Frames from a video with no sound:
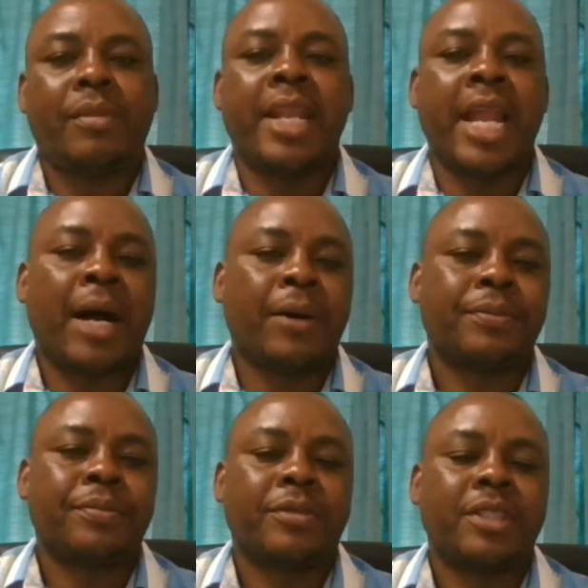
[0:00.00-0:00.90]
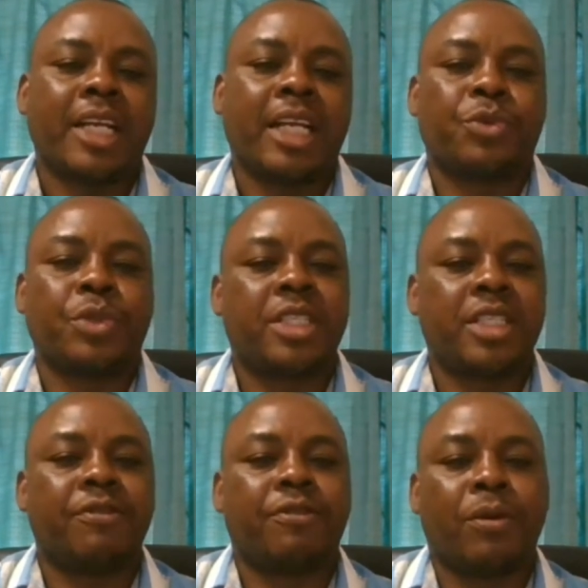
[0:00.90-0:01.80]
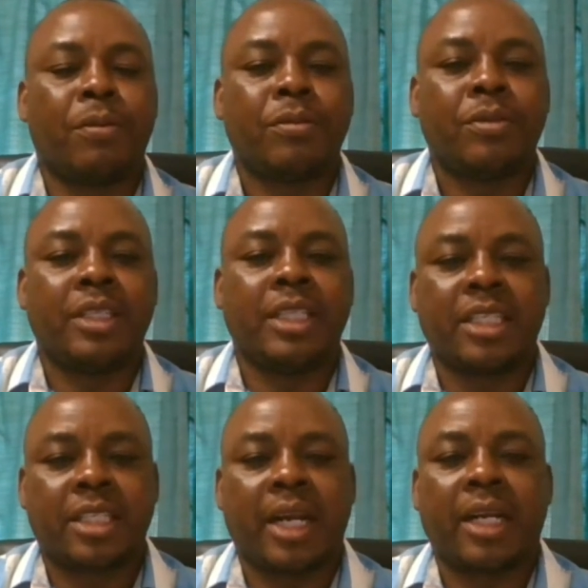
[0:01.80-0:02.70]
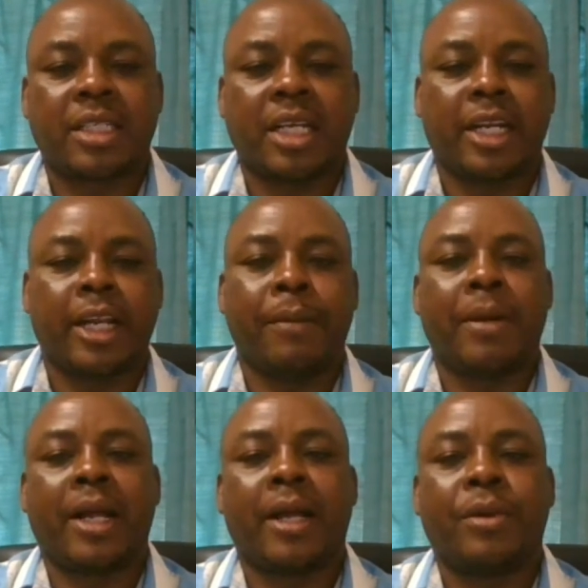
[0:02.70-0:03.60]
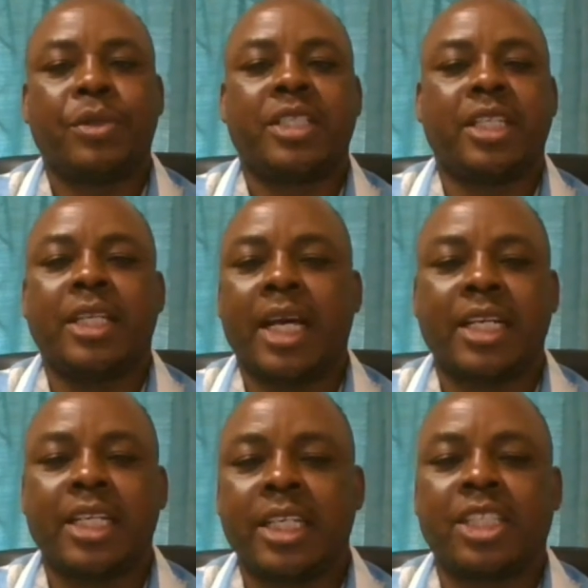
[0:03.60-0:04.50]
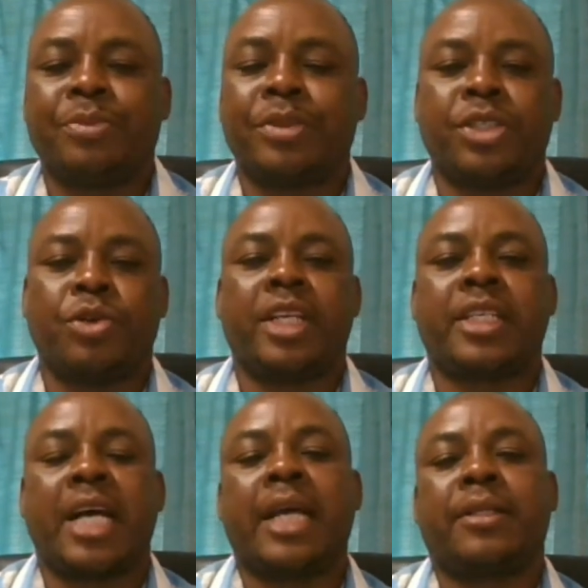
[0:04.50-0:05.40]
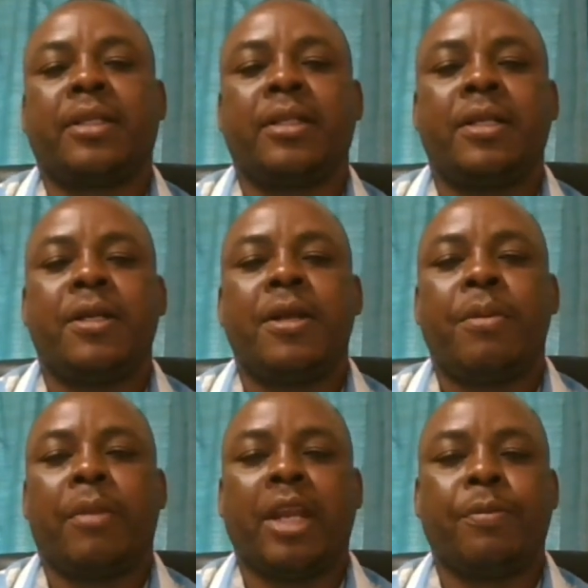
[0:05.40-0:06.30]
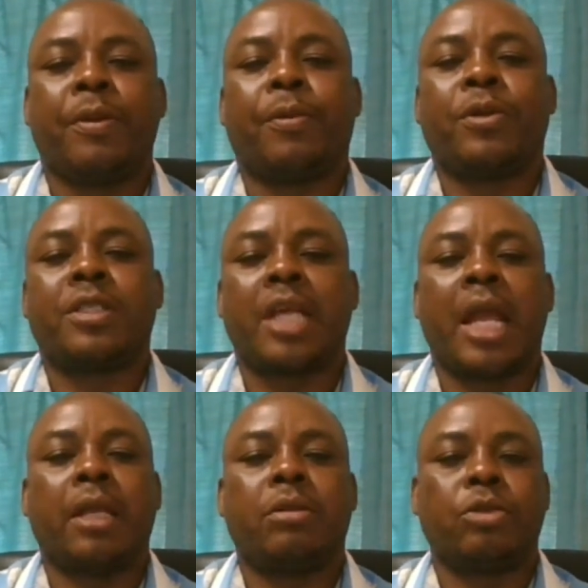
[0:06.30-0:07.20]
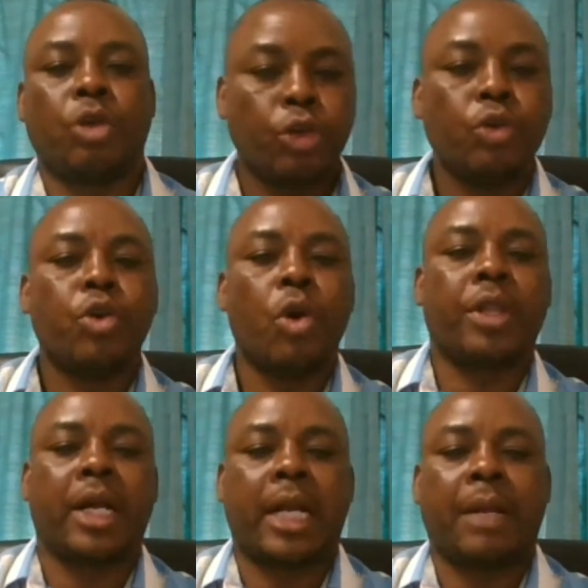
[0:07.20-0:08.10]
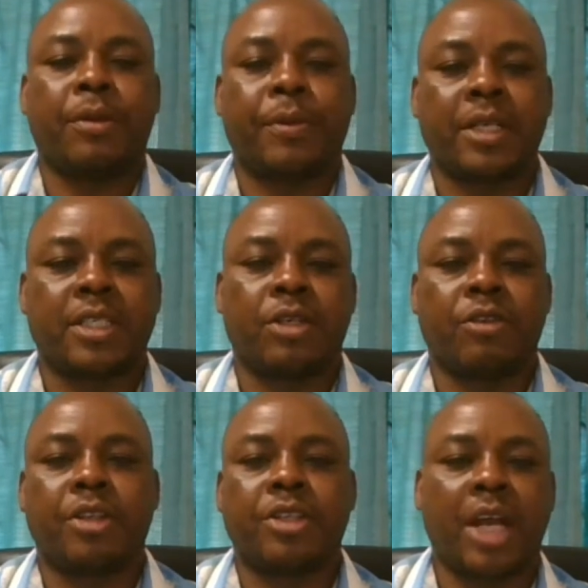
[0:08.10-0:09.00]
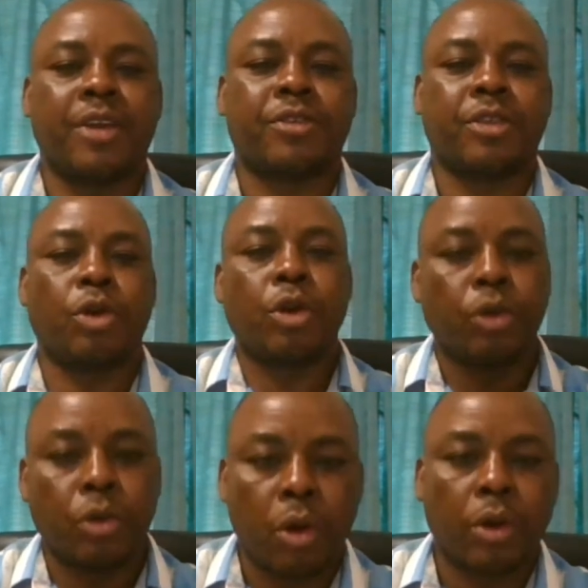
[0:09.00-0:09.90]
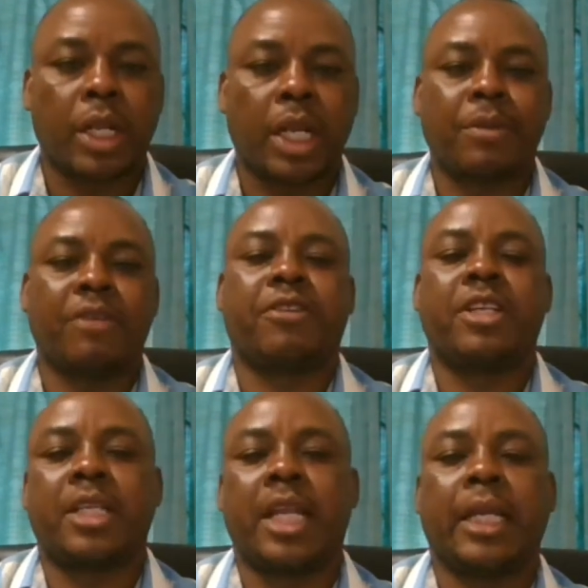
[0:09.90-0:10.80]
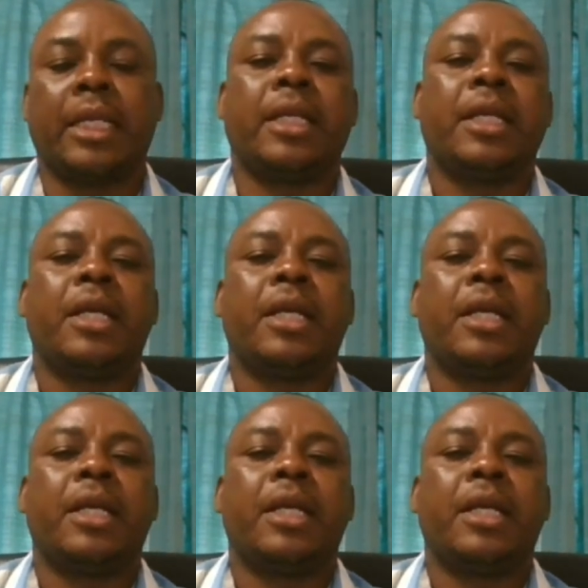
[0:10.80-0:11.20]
Now, as we see from this character, Nehemiah, we see that leadership is not a title. Many people say, don't you know that I'm the president of this country? Don't you know that I'm the first lady?